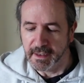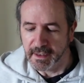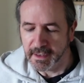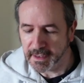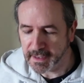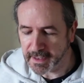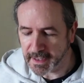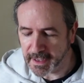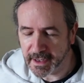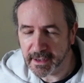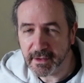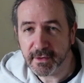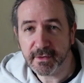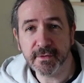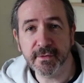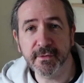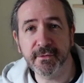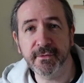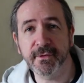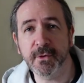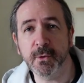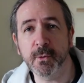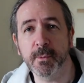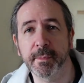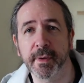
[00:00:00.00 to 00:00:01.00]
Again, there's a
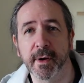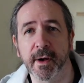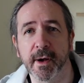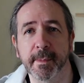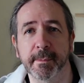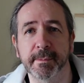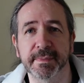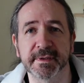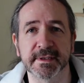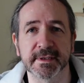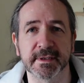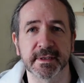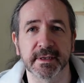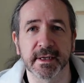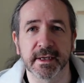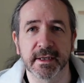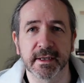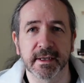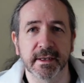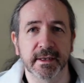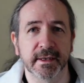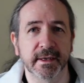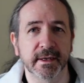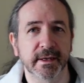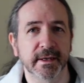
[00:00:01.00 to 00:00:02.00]
few pops,
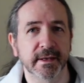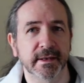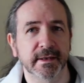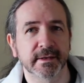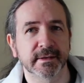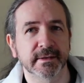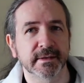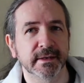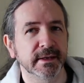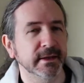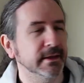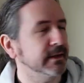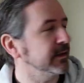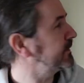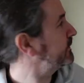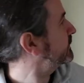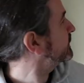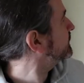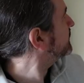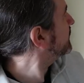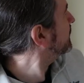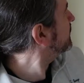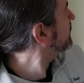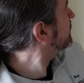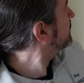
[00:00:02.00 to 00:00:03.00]
and you can see I've
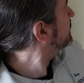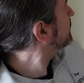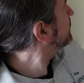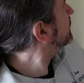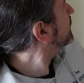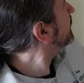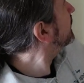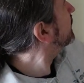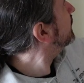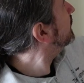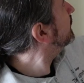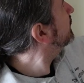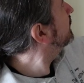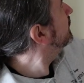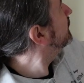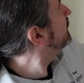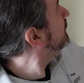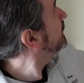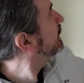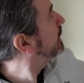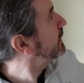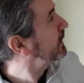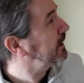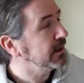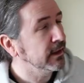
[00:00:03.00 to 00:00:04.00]
started to get
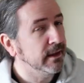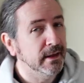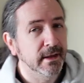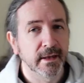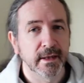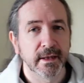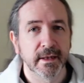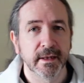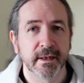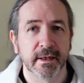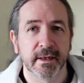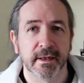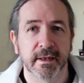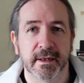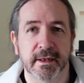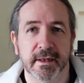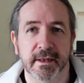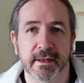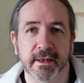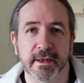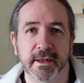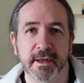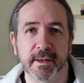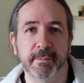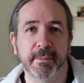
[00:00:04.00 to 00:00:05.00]
a
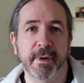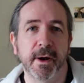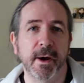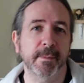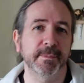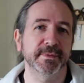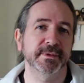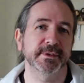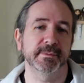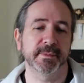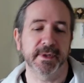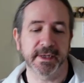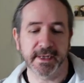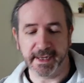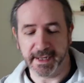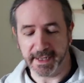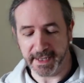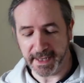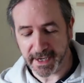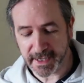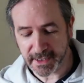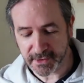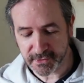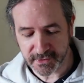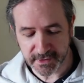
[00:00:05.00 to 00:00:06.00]
lot of pops in my
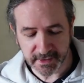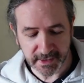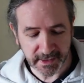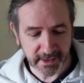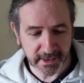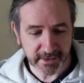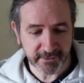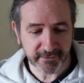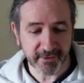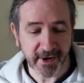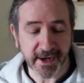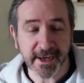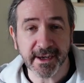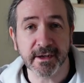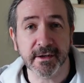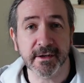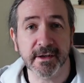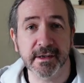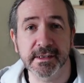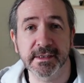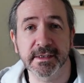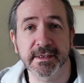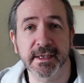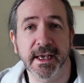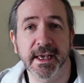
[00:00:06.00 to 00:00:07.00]
collection, and I
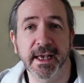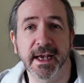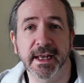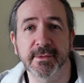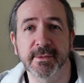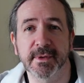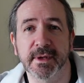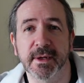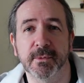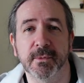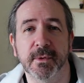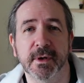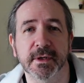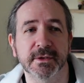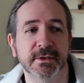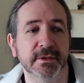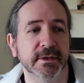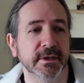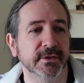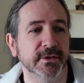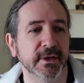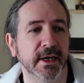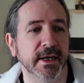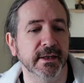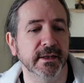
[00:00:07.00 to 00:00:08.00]
regularly say, anyone that watches the
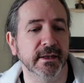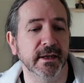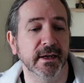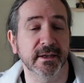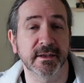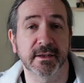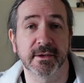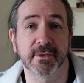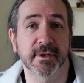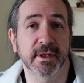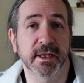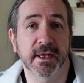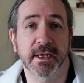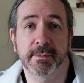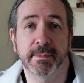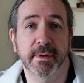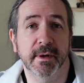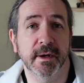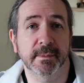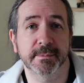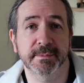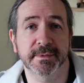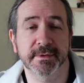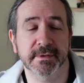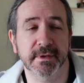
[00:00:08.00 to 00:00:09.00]
channel, I don't like
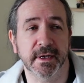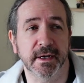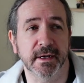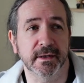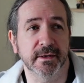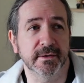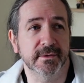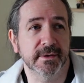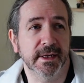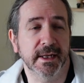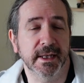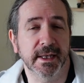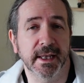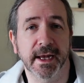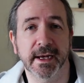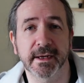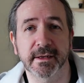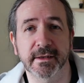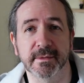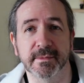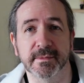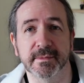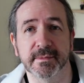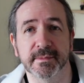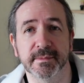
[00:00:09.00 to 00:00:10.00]
pops, I don't collect
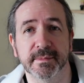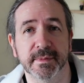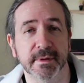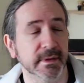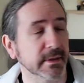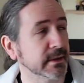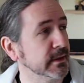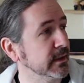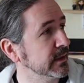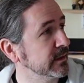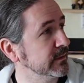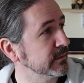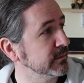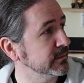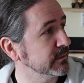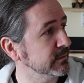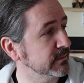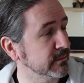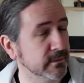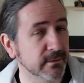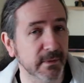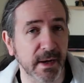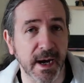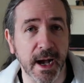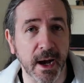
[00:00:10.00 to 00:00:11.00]
them, but
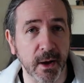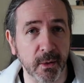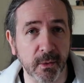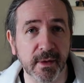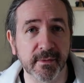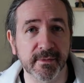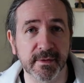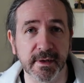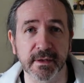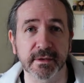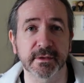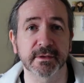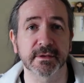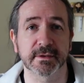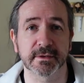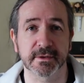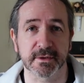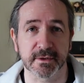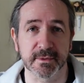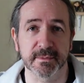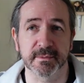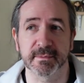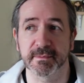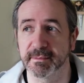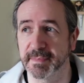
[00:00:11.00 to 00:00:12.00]
wow, I've got
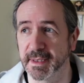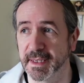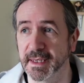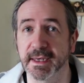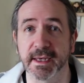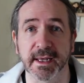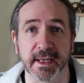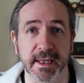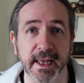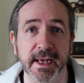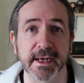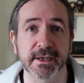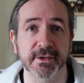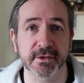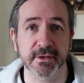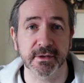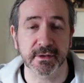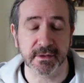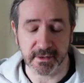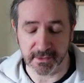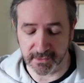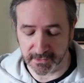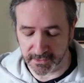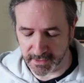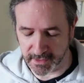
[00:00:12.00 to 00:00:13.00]
some big collection
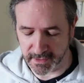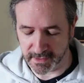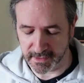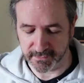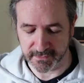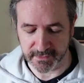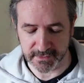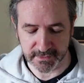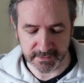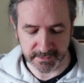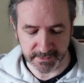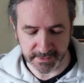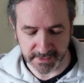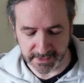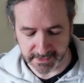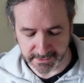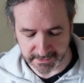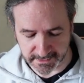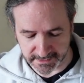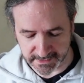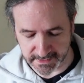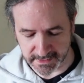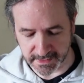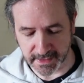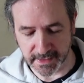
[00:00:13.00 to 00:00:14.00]
going on for somebody that
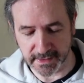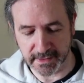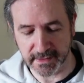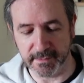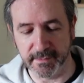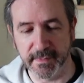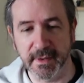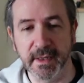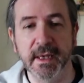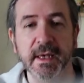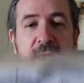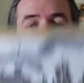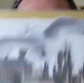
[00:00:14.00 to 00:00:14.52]
doesn't like them.